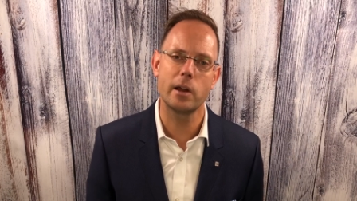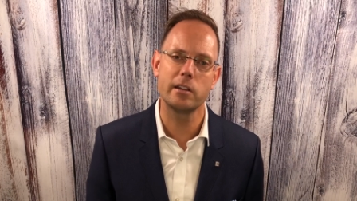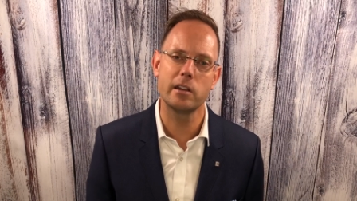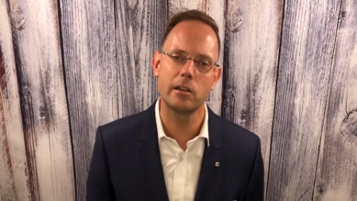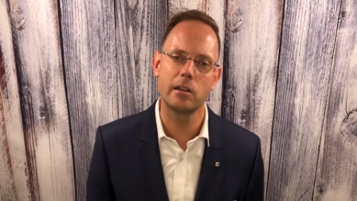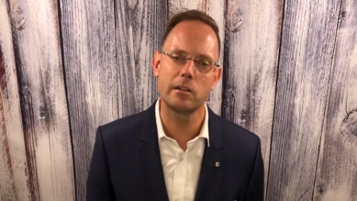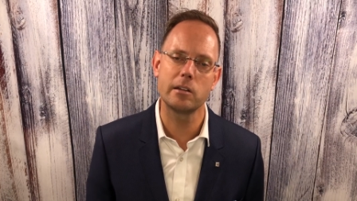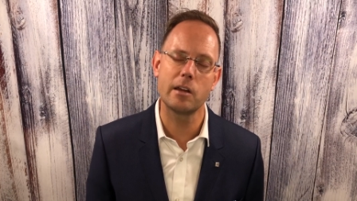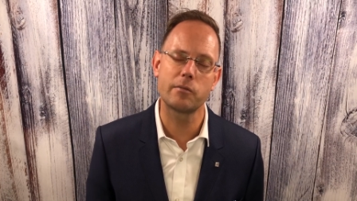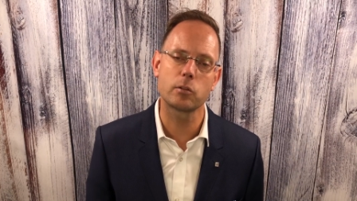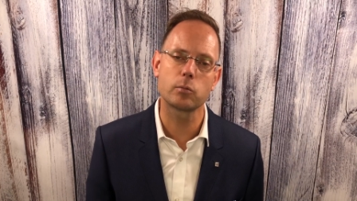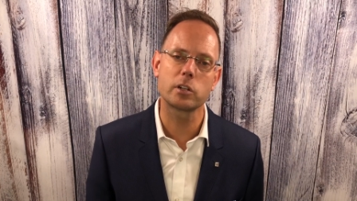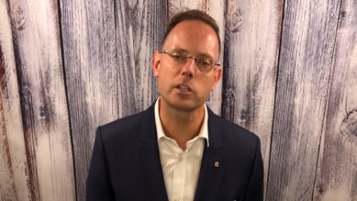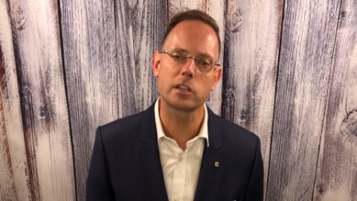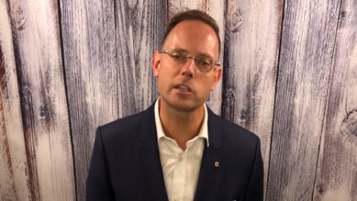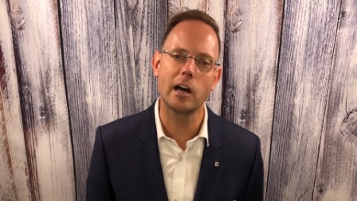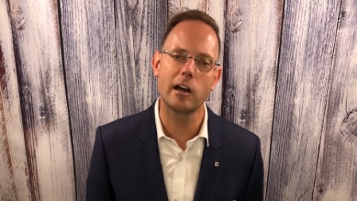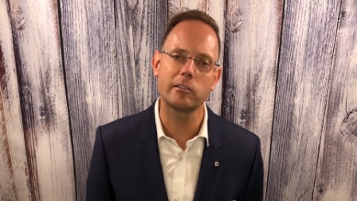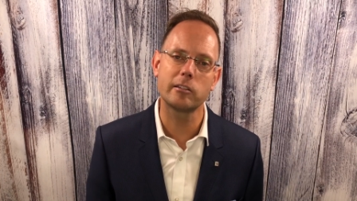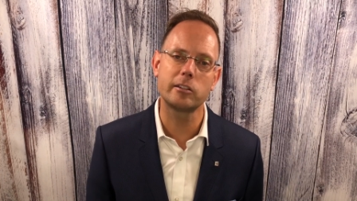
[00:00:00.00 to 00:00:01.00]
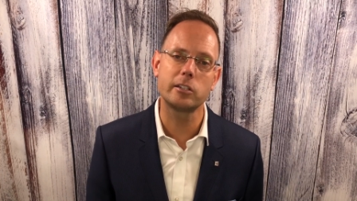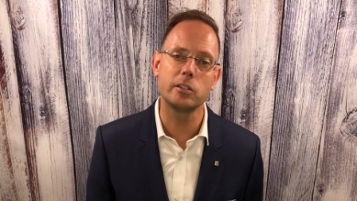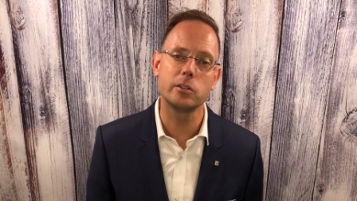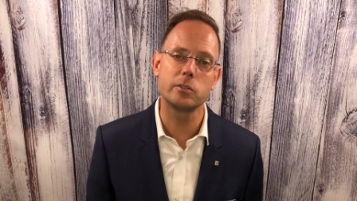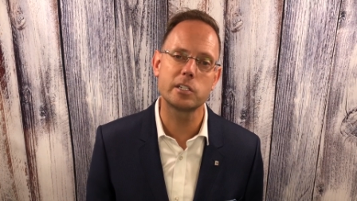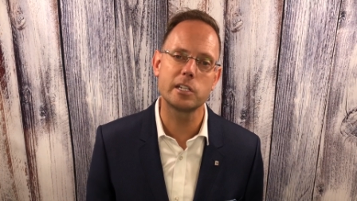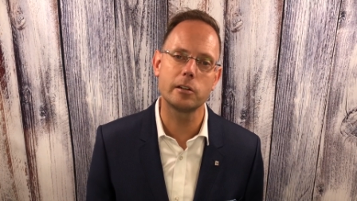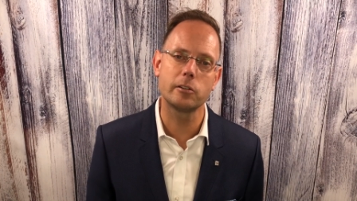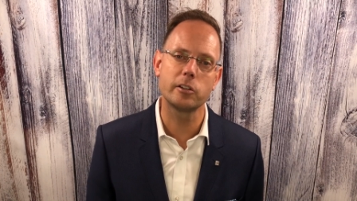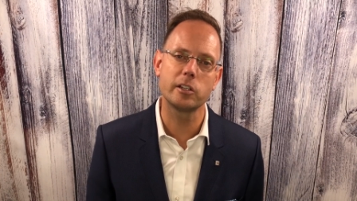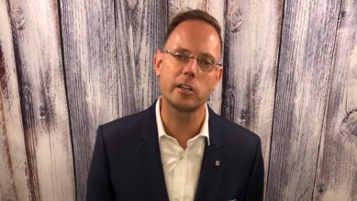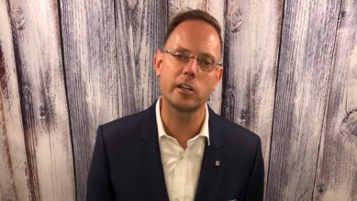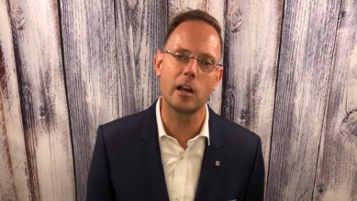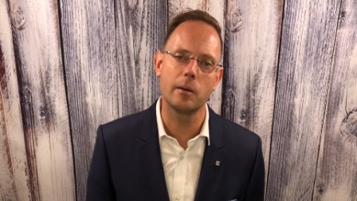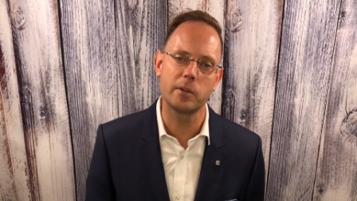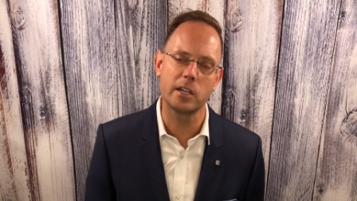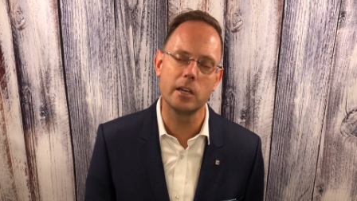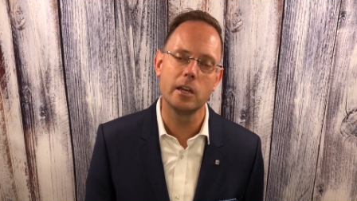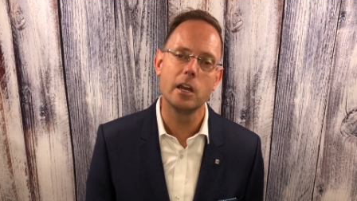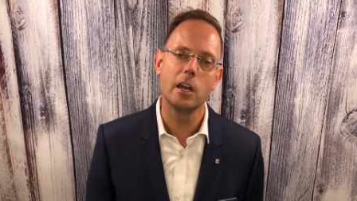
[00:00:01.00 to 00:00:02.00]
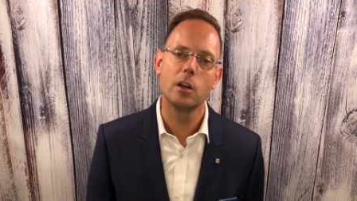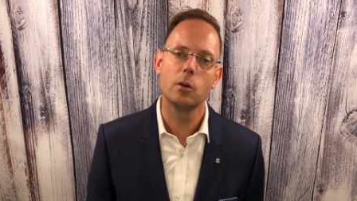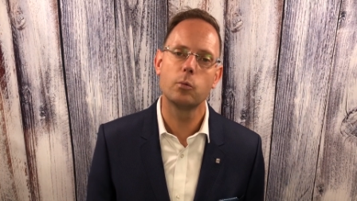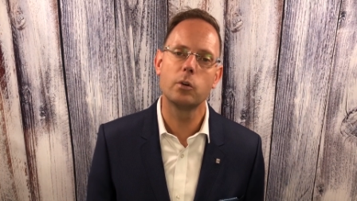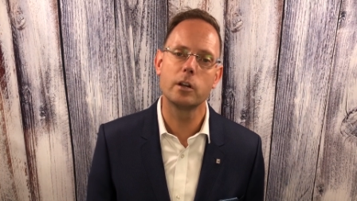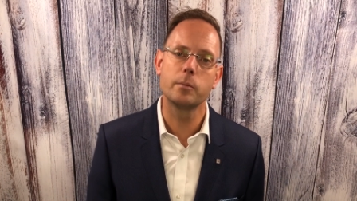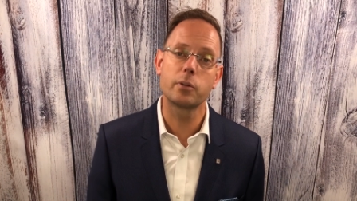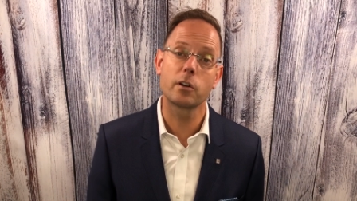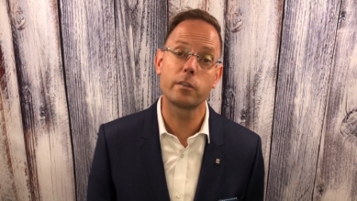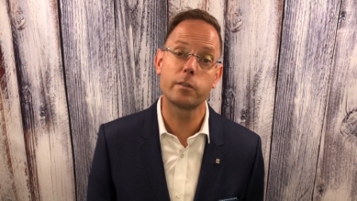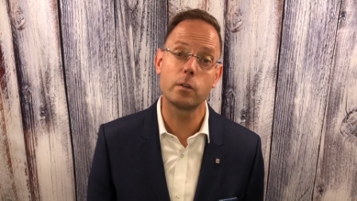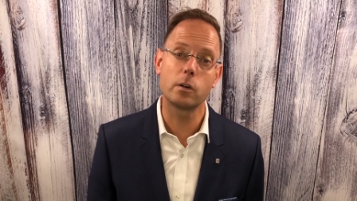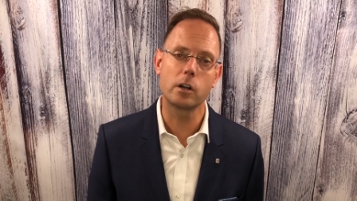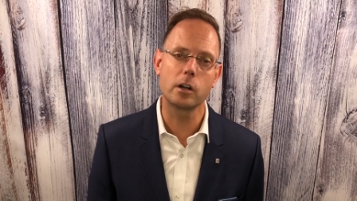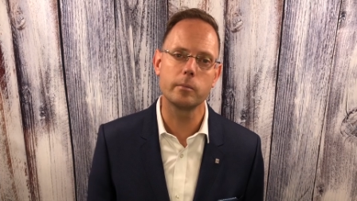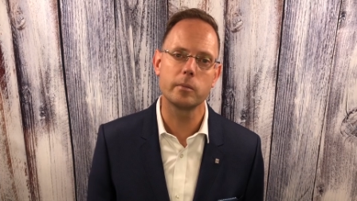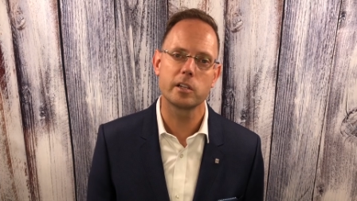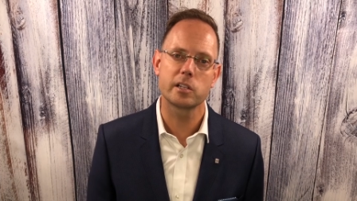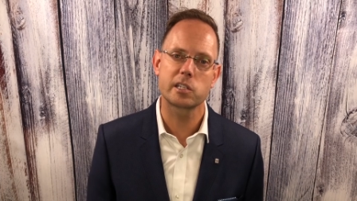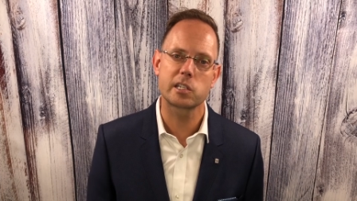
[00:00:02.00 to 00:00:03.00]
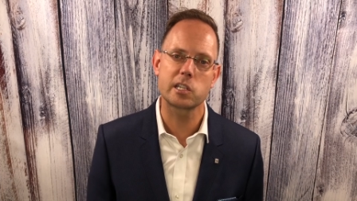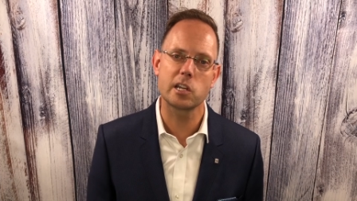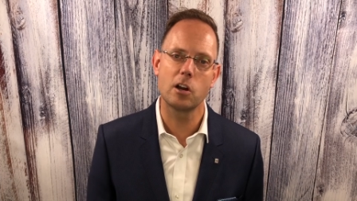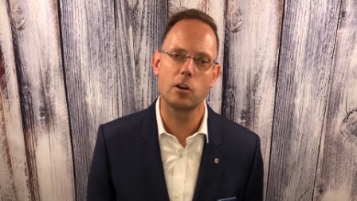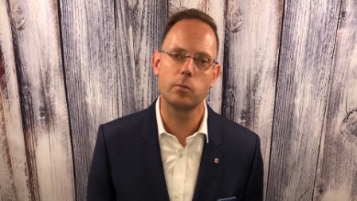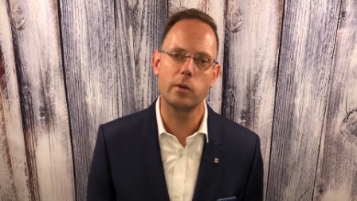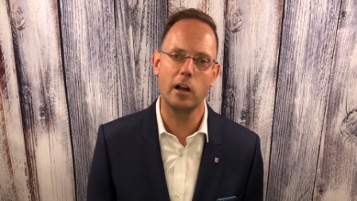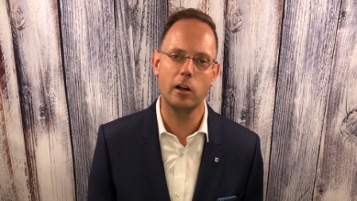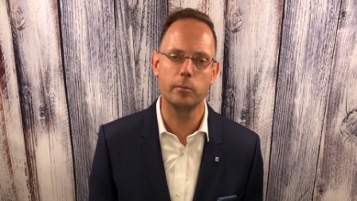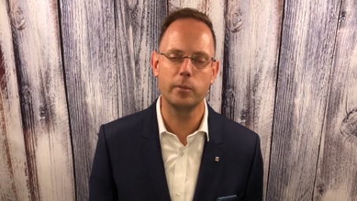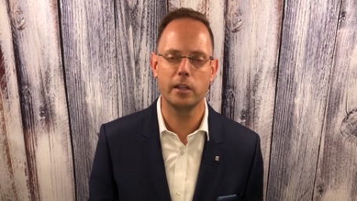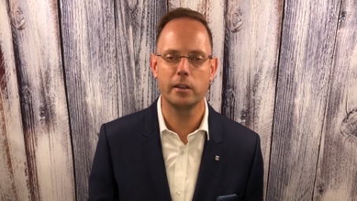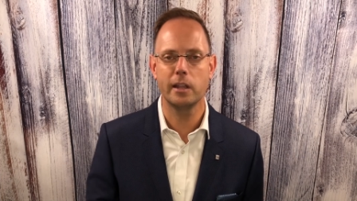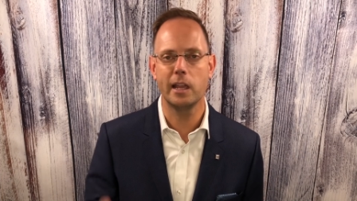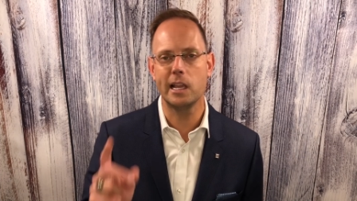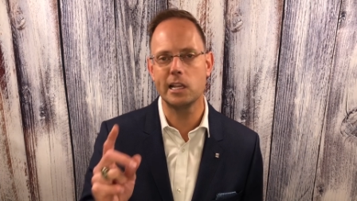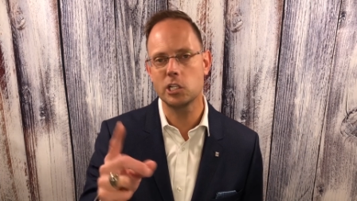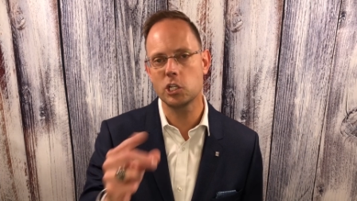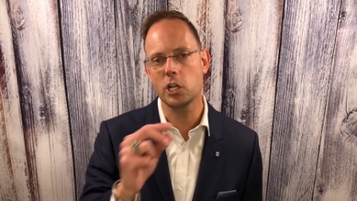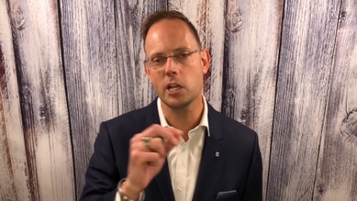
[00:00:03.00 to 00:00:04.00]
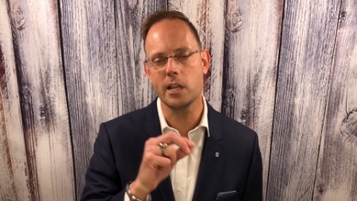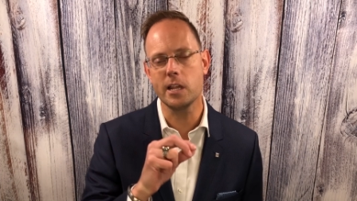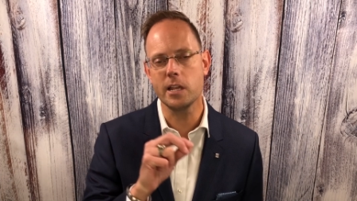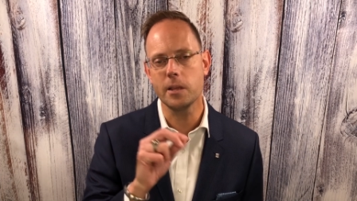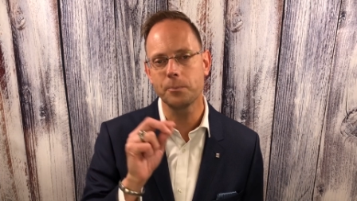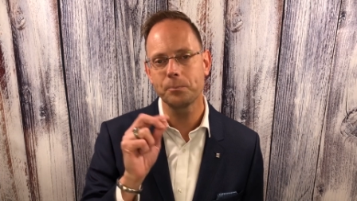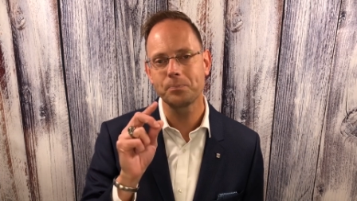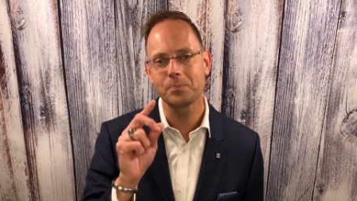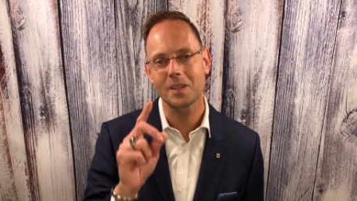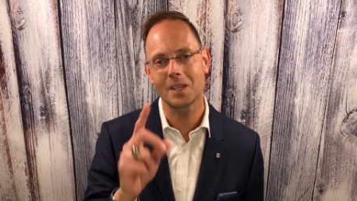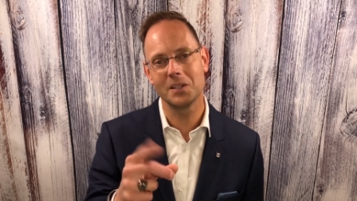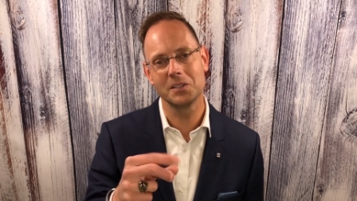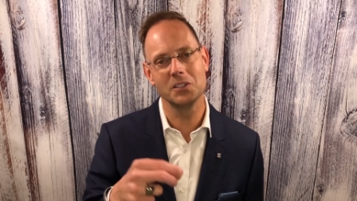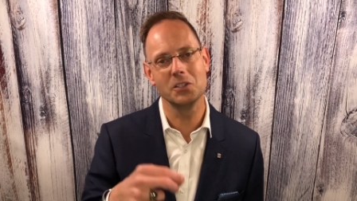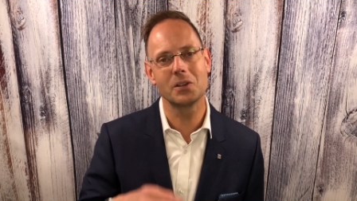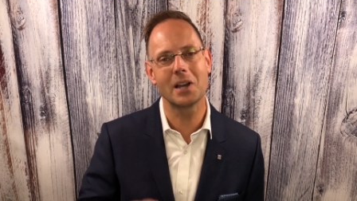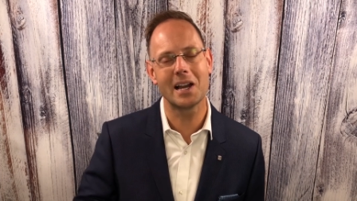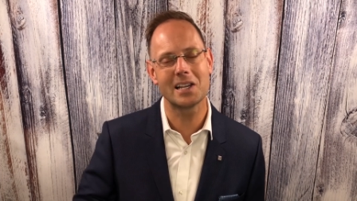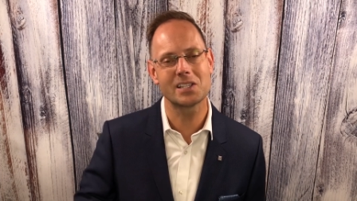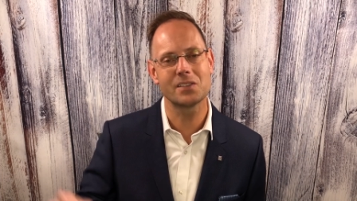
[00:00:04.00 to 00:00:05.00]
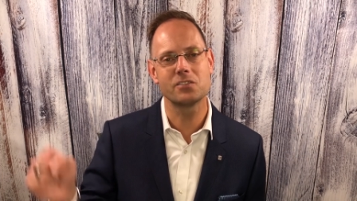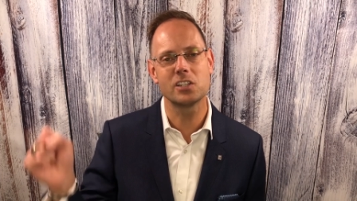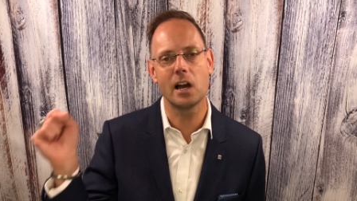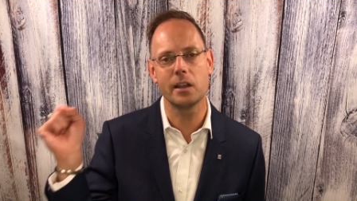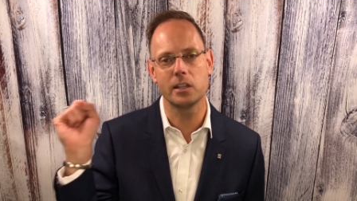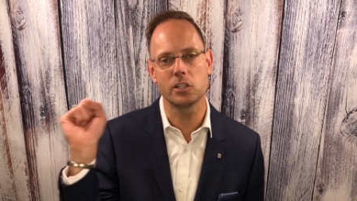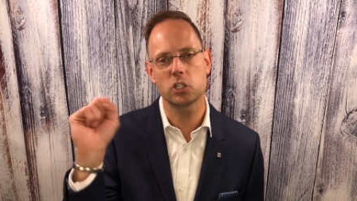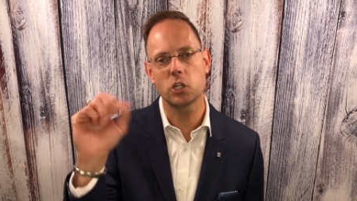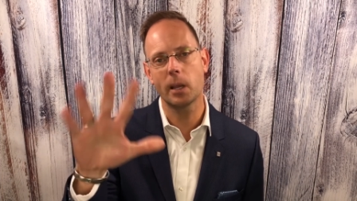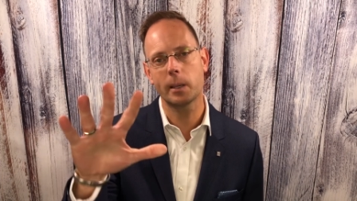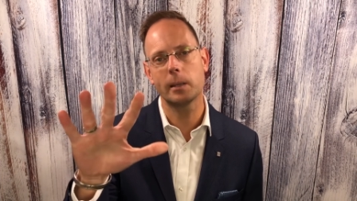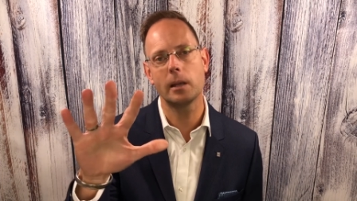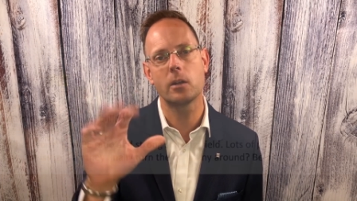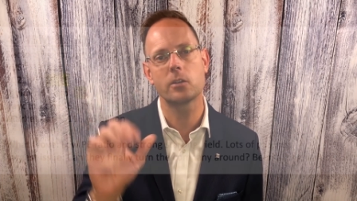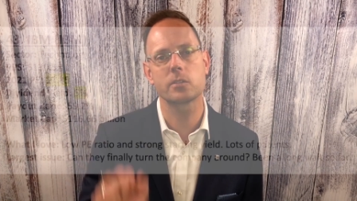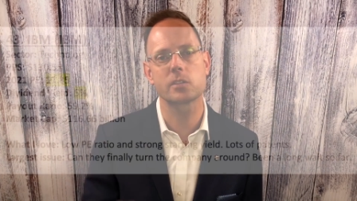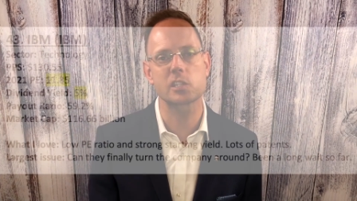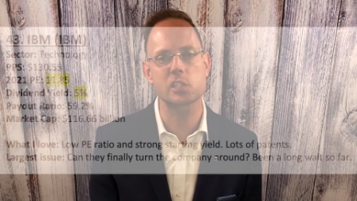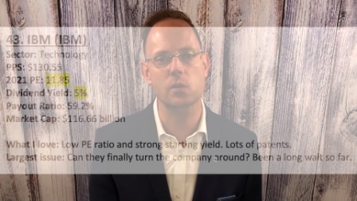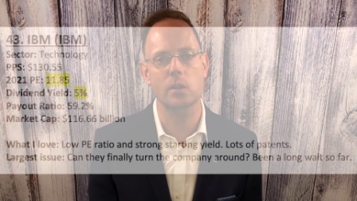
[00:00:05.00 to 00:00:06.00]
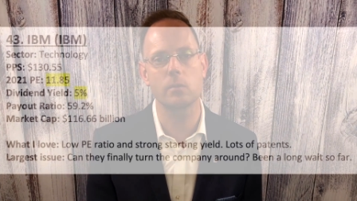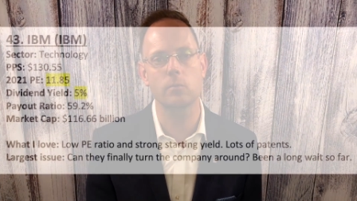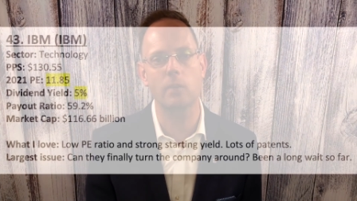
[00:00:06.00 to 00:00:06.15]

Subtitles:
I never would have thought that a utility company would perform so well. But HE, you guys have done it. Check it out on the screen